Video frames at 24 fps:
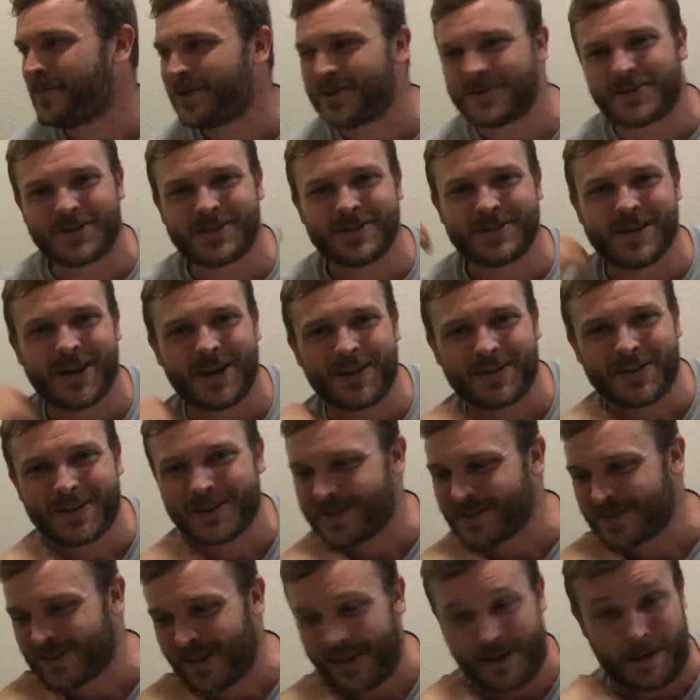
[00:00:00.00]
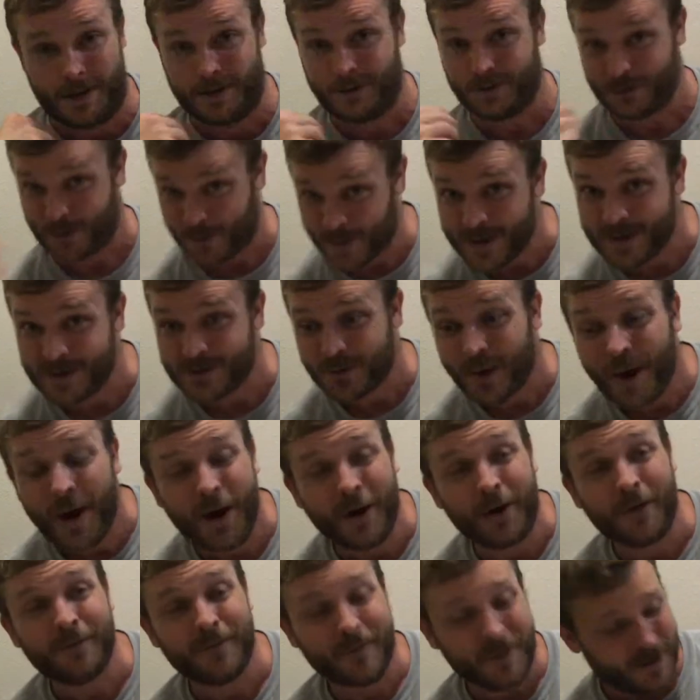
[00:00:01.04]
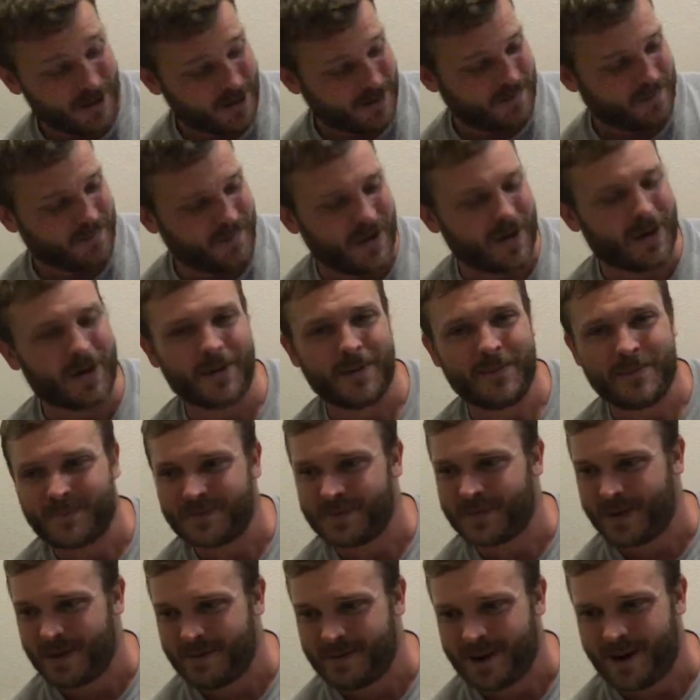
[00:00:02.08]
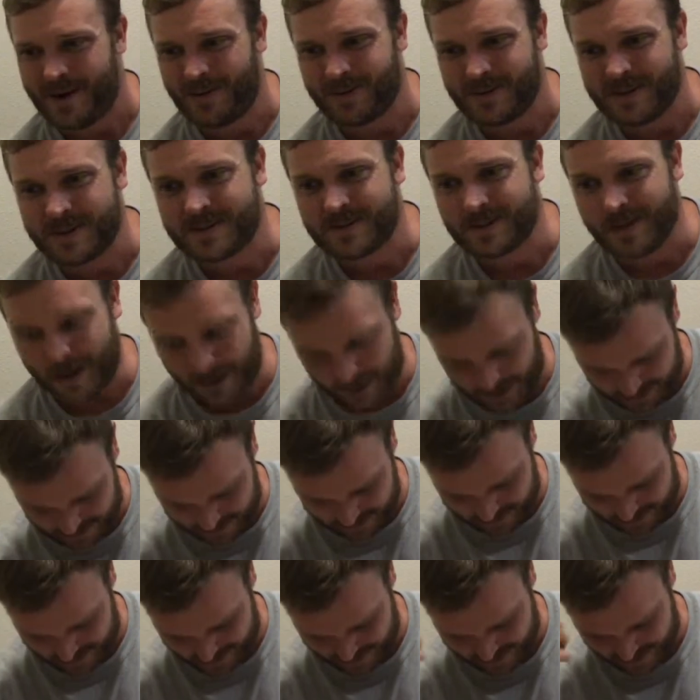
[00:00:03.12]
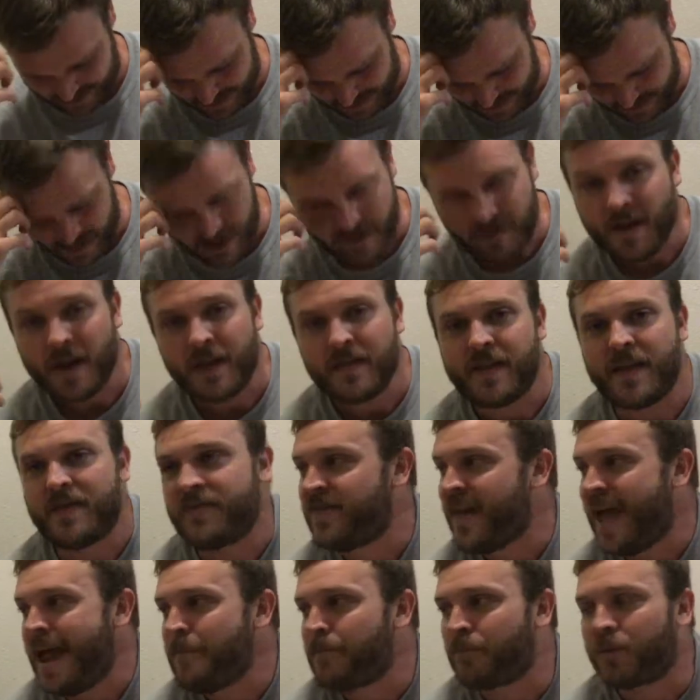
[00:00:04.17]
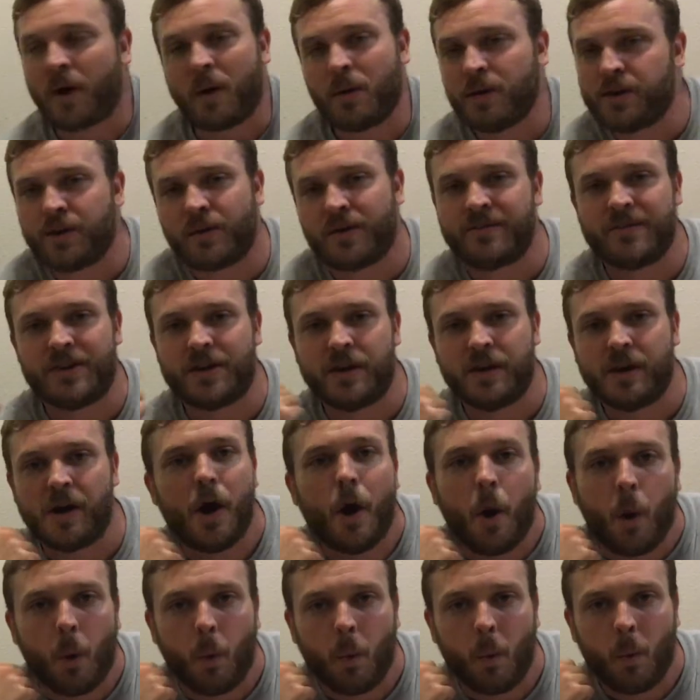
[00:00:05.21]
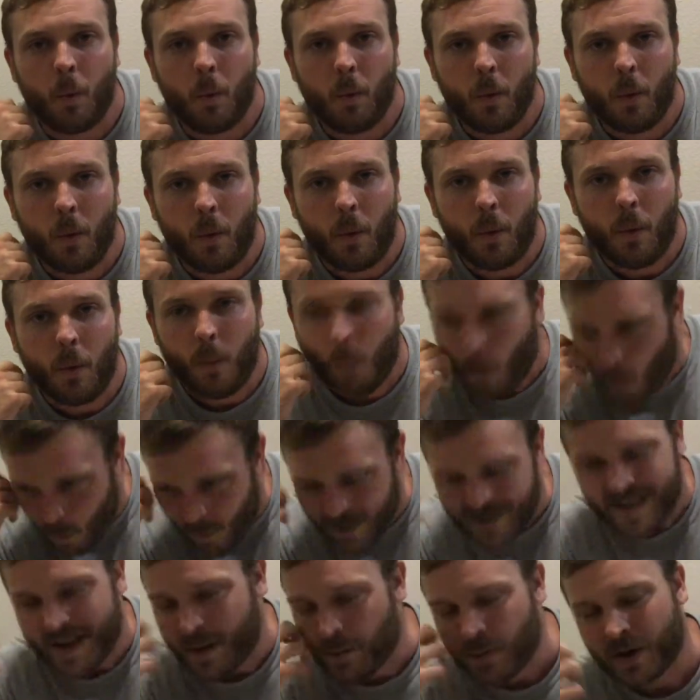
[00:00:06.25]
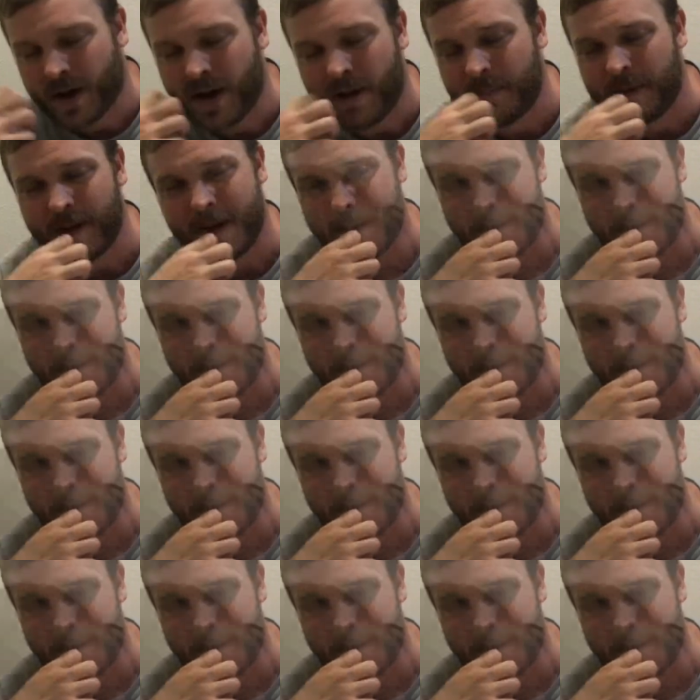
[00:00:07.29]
and it turns out that, like, in 2012, they're coming out with this, like, stuff that they probably don't even know what they were coming